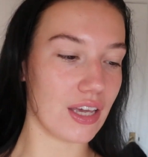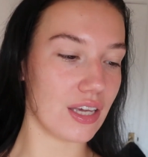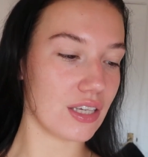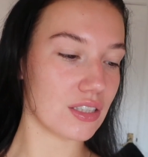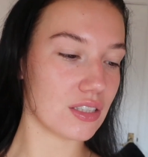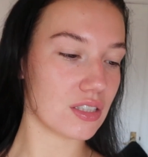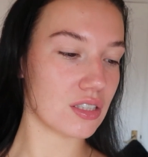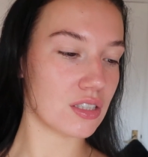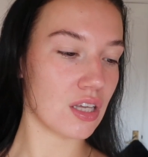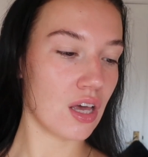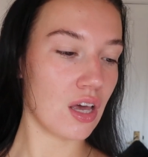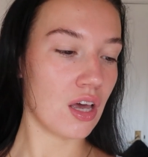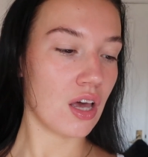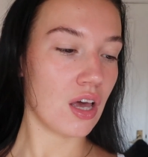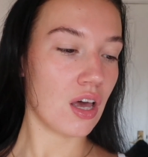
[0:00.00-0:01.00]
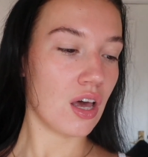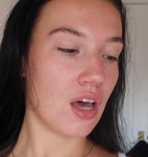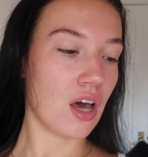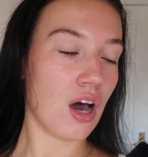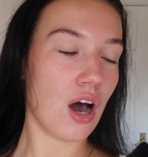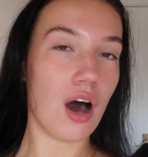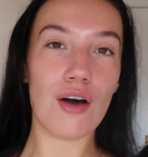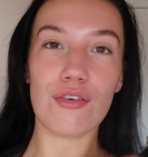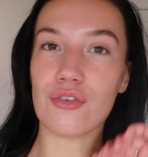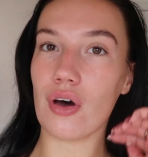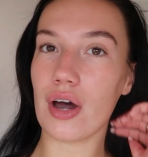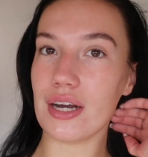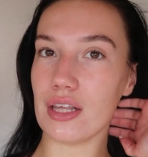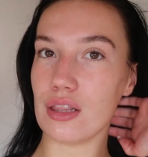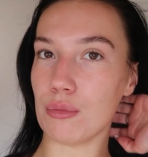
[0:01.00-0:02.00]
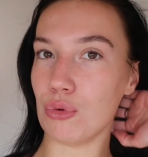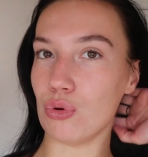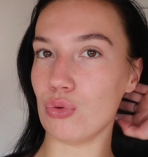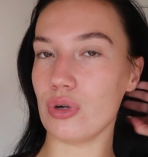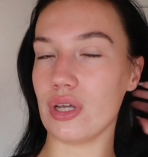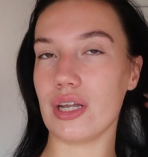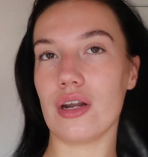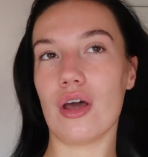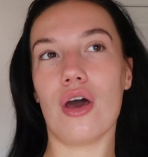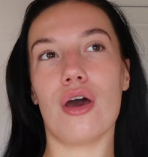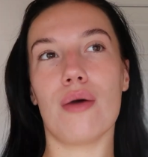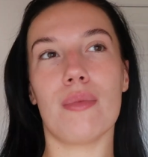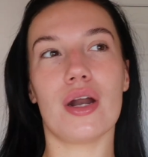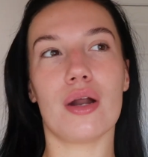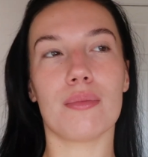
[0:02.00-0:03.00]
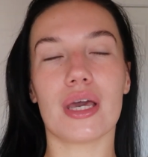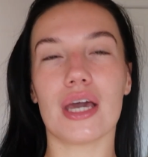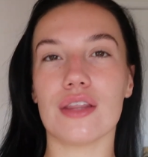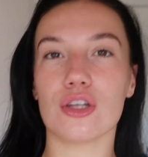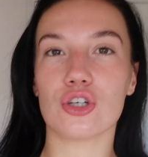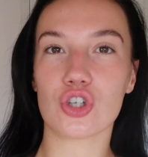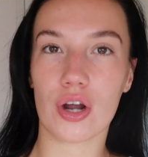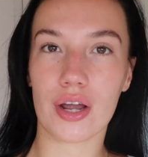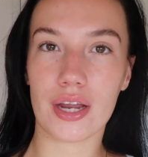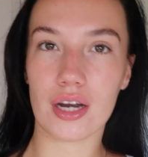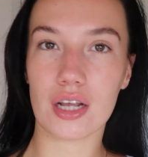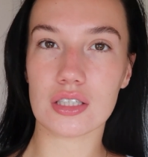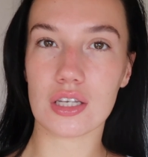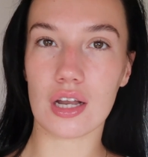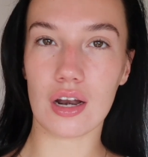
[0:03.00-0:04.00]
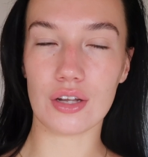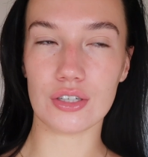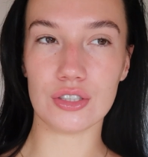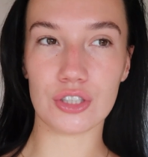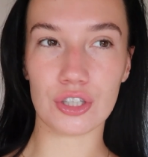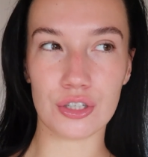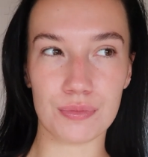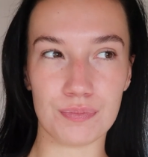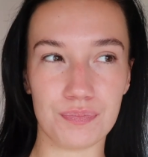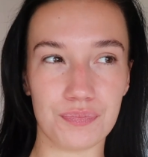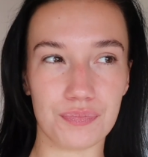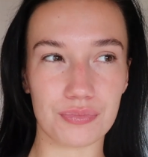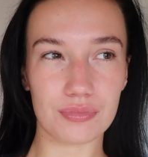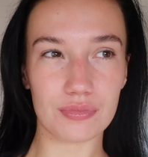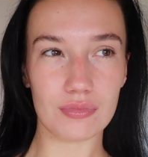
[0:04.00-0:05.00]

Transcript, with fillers: It's half nine in the morning um, and I'm getting the train to London